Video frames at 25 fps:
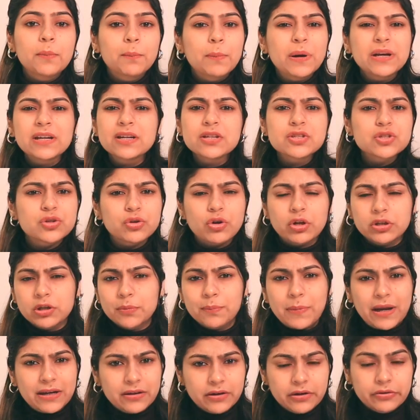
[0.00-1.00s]
but it's not a
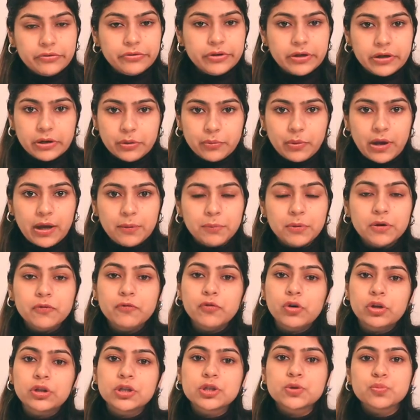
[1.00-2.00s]
mandatory requirement
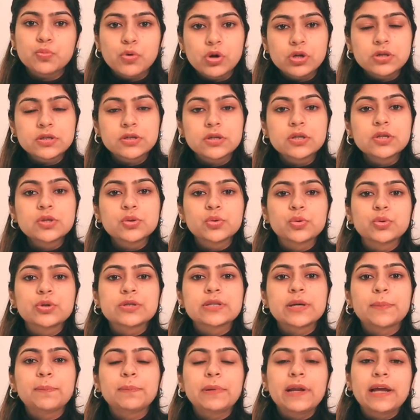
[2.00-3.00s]
for the sponsors who is
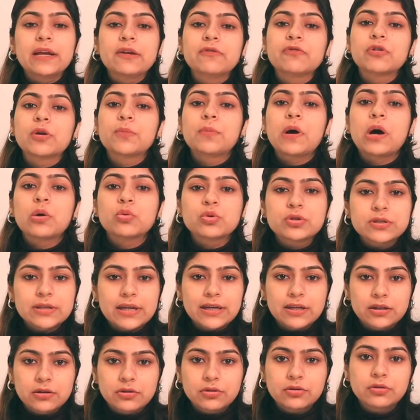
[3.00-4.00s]
applying from
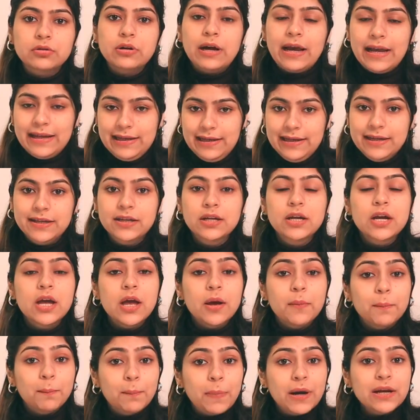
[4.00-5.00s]
outside the island.
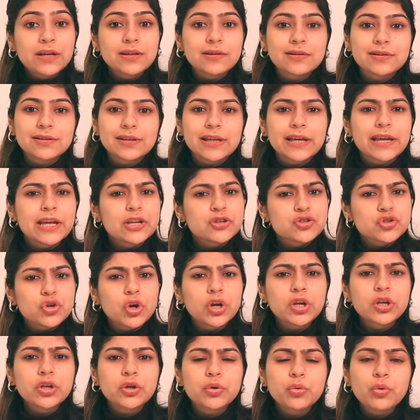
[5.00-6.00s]
But they can
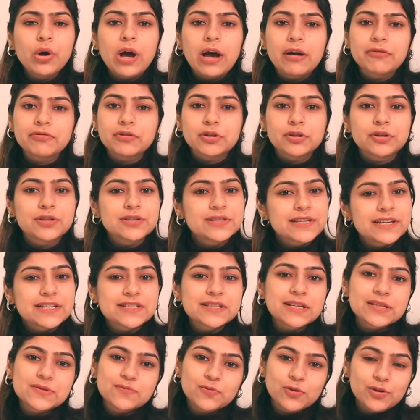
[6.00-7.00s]
join you after the
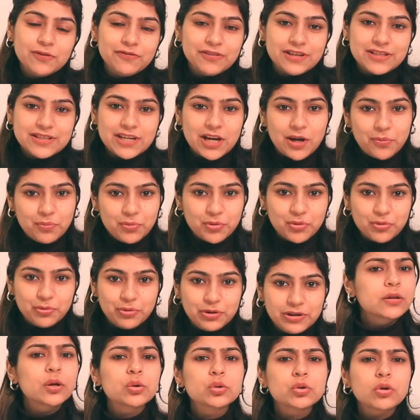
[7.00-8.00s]
successful visa approval.
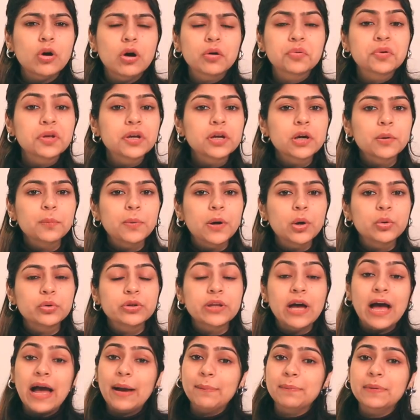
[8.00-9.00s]
Now talking about
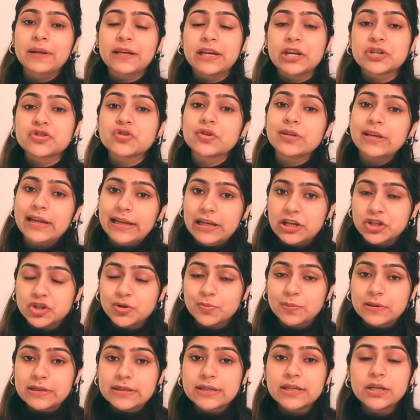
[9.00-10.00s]
the application
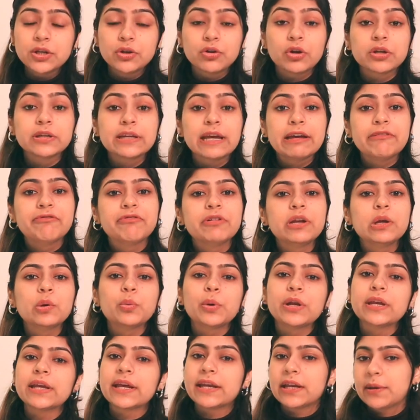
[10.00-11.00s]
eligibility, not
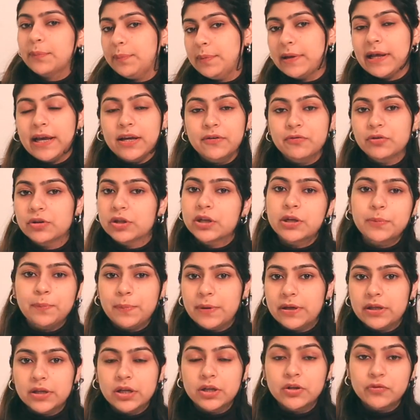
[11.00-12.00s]
everyone can apply for the
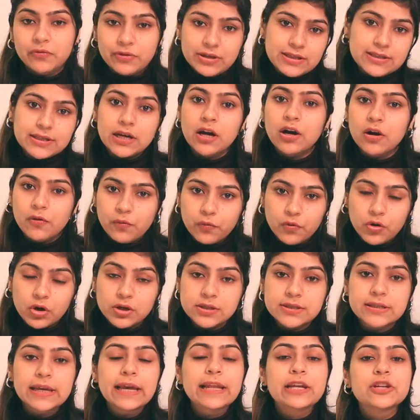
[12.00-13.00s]
dependent visa, of
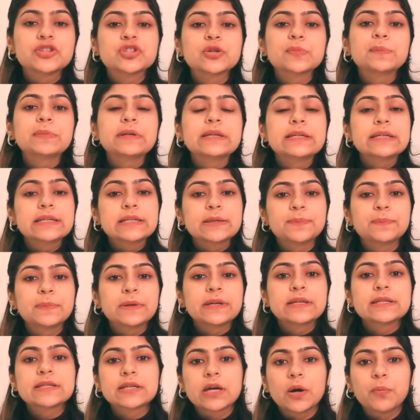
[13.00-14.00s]
course. Eligibility
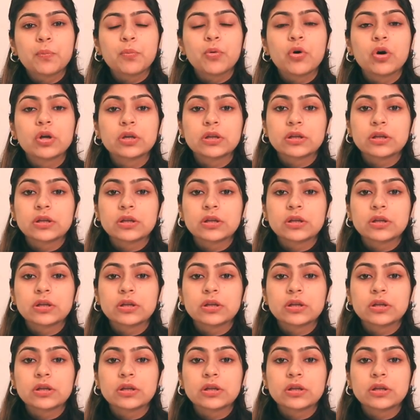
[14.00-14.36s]
depends upon